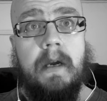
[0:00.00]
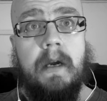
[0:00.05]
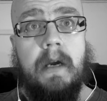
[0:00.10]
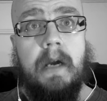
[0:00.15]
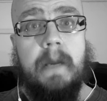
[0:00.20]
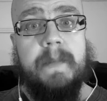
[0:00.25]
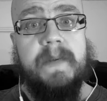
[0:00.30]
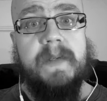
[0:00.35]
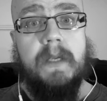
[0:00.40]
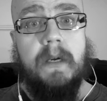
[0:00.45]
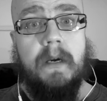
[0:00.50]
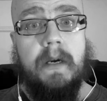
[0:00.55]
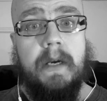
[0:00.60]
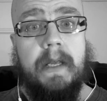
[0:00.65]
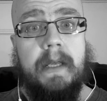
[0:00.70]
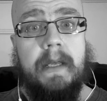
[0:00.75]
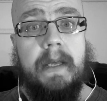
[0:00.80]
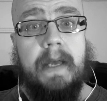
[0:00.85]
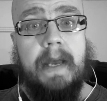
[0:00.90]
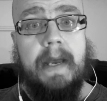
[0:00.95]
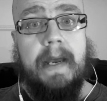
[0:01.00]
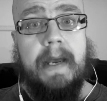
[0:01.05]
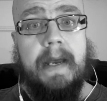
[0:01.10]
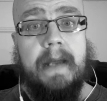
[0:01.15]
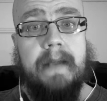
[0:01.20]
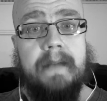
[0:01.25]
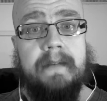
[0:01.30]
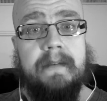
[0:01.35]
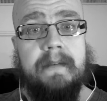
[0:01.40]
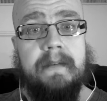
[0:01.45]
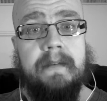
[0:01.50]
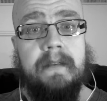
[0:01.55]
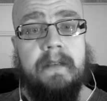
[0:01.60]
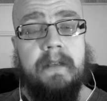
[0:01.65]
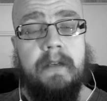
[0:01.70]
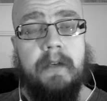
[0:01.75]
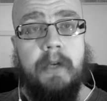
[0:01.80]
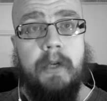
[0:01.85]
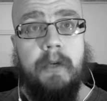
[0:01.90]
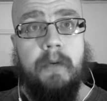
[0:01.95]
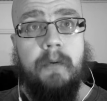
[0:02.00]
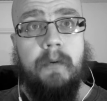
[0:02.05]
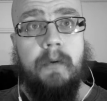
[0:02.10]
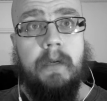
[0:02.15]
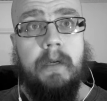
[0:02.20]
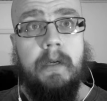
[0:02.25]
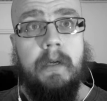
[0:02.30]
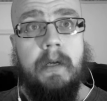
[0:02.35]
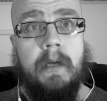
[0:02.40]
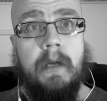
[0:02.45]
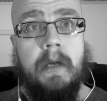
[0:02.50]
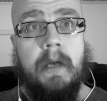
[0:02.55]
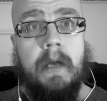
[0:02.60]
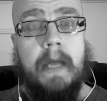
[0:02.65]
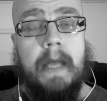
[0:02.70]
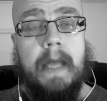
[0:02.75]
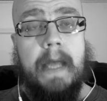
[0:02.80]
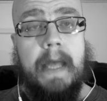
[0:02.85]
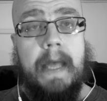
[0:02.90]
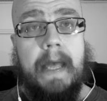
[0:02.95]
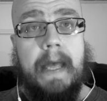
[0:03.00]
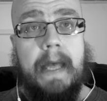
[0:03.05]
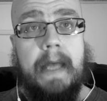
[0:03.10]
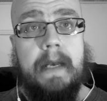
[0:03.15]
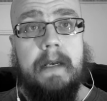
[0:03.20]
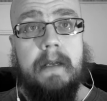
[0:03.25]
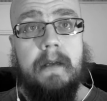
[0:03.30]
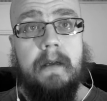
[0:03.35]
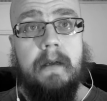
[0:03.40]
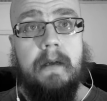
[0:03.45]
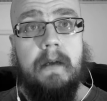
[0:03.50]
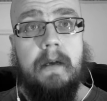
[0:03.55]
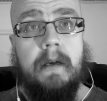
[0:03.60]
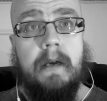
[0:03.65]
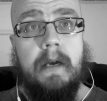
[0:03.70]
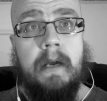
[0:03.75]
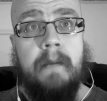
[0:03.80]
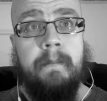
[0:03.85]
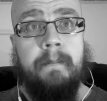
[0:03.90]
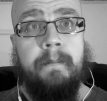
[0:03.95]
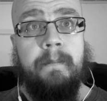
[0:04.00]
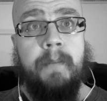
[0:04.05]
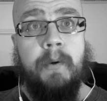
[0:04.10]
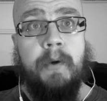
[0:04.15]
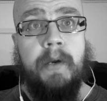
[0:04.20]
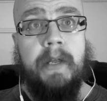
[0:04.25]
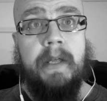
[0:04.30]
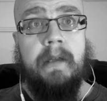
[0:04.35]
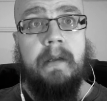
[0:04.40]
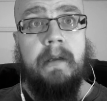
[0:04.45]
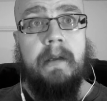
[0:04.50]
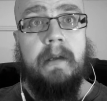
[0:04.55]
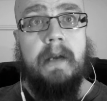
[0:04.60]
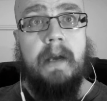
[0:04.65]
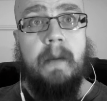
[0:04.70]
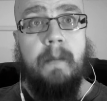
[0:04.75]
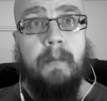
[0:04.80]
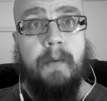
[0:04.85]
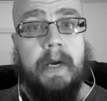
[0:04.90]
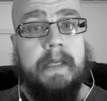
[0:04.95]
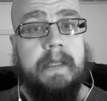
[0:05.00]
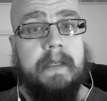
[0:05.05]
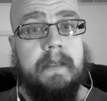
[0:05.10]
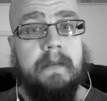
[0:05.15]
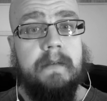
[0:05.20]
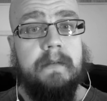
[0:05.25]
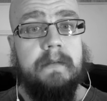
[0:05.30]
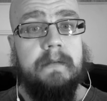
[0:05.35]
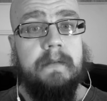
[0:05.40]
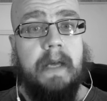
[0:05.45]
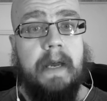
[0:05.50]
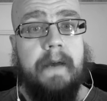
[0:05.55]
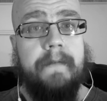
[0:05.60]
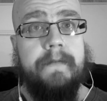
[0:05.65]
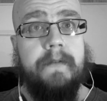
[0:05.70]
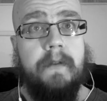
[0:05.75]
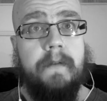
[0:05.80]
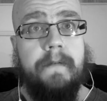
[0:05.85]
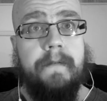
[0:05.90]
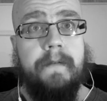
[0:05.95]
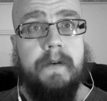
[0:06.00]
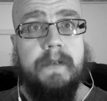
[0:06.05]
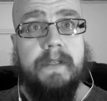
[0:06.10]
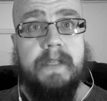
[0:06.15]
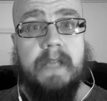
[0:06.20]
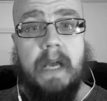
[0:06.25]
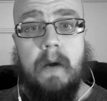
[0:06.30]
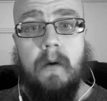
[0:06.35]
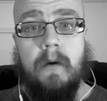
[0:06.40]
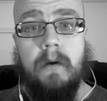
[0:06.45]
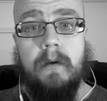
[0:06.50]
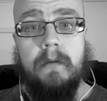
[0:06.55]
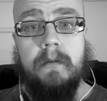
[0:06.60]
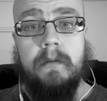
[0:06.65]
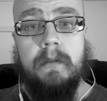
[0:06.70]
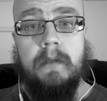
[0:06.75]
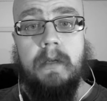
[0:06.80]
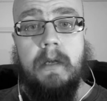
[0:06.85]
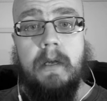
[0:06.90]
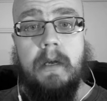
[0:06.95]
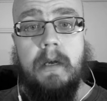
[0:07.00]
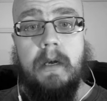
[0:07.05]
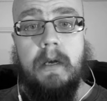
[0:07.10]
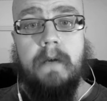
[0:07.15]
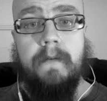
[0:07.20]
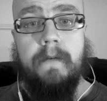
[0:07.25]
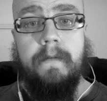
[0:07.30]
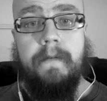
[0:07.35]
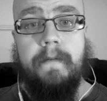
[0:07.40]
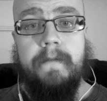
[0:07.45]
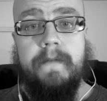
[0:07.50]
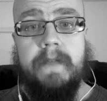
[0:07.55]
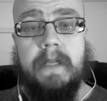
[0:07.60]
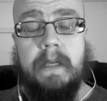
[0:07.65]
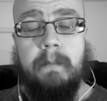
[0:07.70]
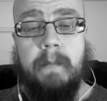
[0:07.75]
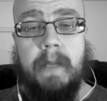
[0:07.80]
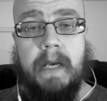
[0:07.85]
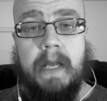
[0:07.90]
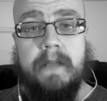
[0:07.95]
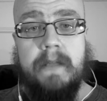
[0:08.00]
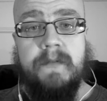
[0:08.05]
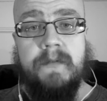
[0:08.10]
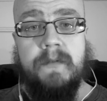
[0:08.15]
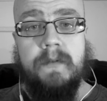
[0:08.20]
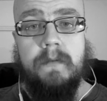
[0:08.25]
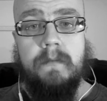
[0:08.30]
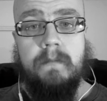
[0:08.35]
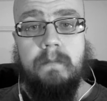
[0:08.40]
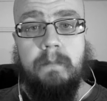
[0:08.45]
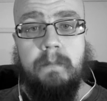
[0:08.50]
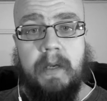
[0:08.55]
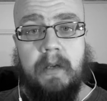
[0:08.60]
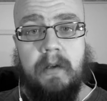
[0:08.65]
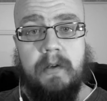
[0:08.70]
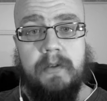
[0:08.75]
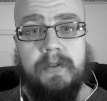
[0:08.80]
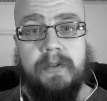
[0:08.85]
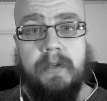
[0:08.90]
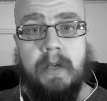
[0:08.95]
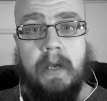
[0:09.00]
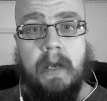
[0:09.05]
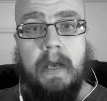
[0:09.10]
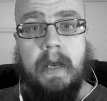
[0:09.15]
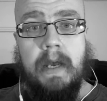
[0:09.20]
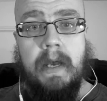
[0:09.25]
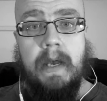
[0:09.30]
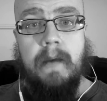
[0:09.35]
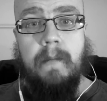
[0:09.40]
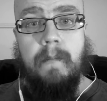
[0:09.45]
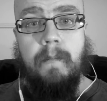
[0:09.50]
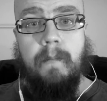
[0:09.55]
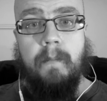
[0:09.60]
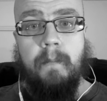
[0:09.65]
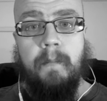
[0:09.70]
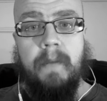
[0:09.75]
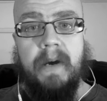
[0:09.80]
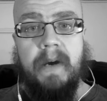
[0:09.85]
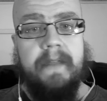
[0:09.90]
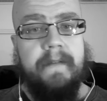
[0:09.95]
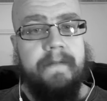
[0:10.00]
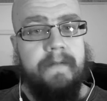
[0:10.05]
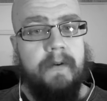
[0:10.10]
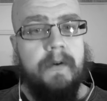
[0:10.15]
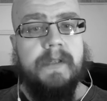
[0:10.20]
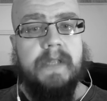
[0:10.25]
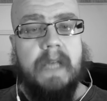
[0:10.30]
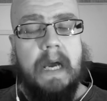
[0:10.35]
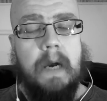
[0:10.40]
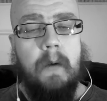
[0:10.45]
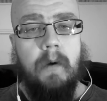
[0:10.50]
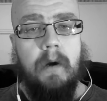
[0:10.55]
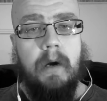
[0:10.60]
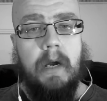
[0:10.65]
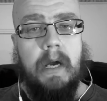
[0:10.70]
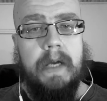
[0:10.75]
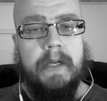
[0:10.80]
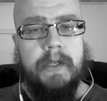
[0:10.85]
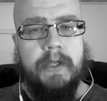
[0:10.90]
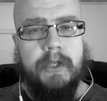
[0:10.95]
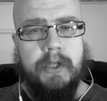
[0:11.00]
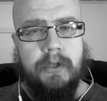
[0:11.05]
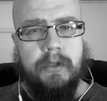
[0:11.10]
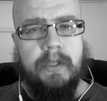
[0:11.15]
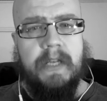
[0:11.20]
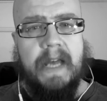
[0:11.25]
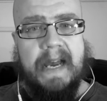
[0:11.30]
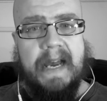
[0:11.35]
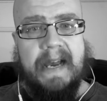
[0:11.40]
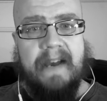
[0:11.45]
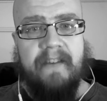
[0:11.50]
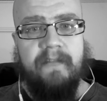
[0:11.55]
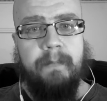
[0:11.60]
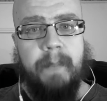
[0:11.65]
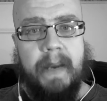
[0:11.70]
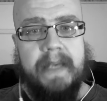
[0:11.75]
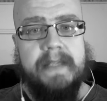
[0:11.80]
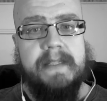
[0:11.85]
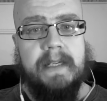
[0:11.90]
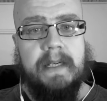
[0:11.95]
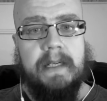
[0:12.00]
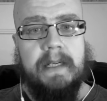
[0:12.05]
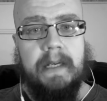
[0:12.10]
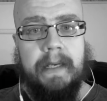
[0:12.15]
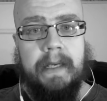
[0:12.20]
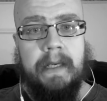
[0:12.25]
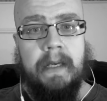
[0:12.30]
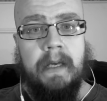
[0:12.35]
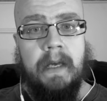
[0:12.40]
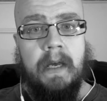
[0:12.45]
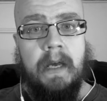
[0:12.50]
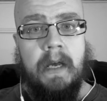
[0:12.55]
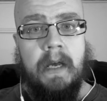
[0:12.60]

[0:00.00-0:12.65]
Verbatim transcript: I'm starting at noon, and I'm putting a break after the first hour uh, for 15 minutes because by the first hour I should have basically